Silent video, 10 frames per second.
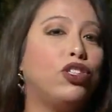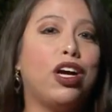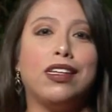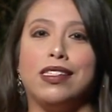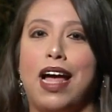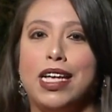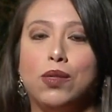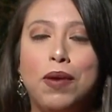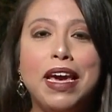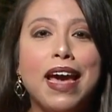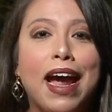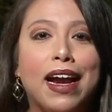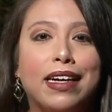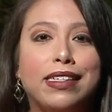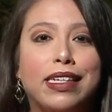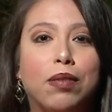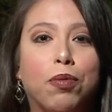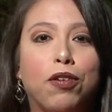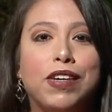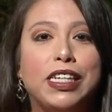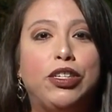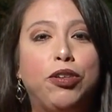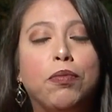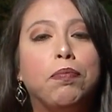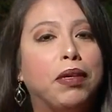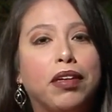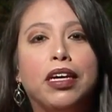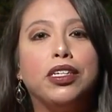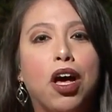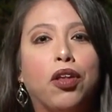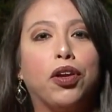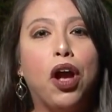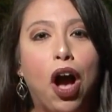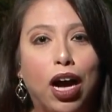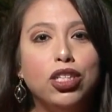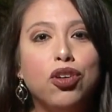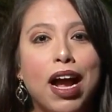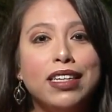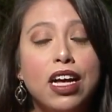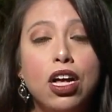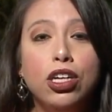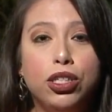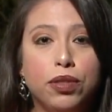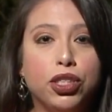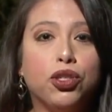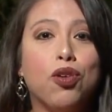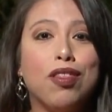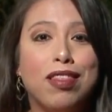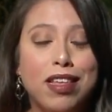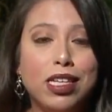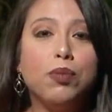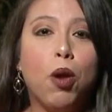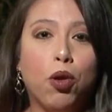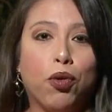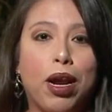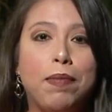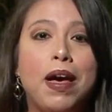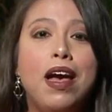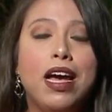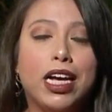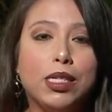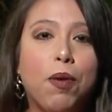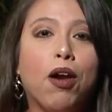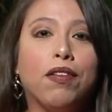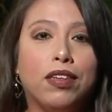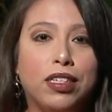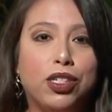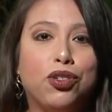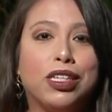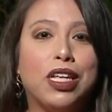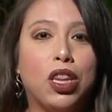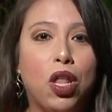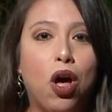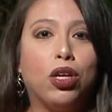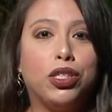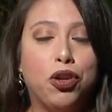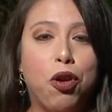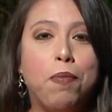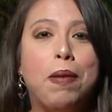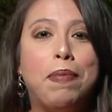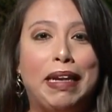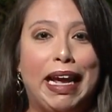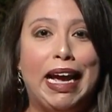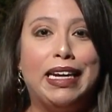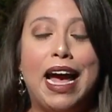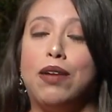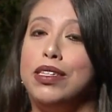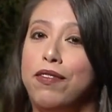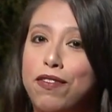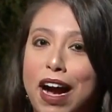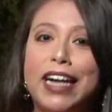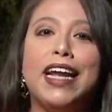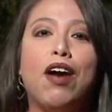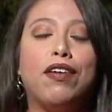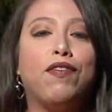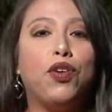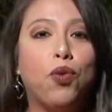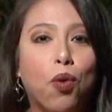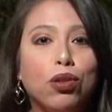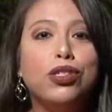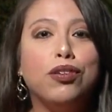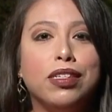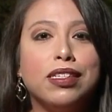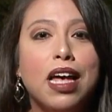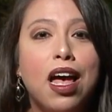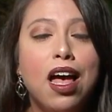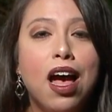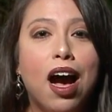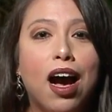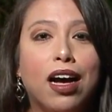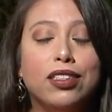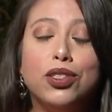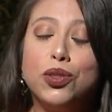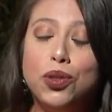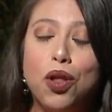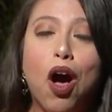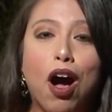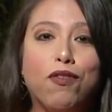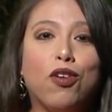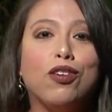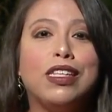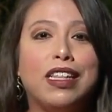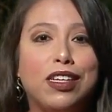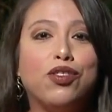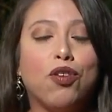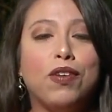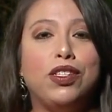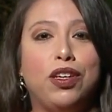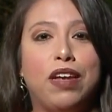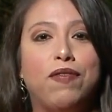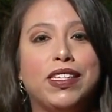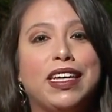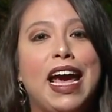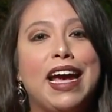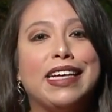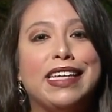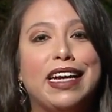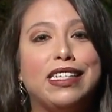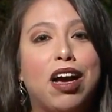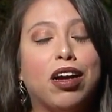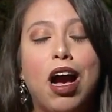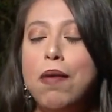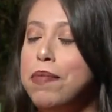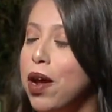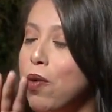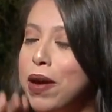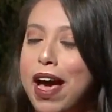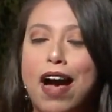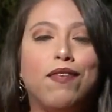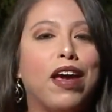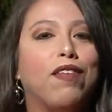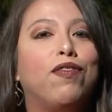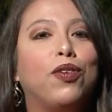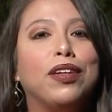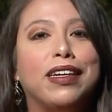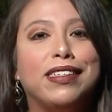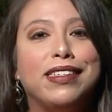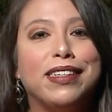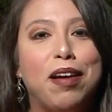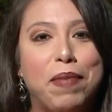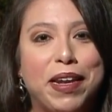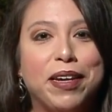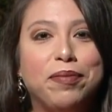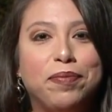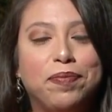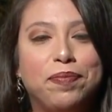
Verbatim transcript: Just last week, AISD approved a $2 million contract to ensure this program is part of the district's long-term plan. Now, to find out if your student's uh, school offers this service, you can visit kxan.com. There we have a full list. Amanda?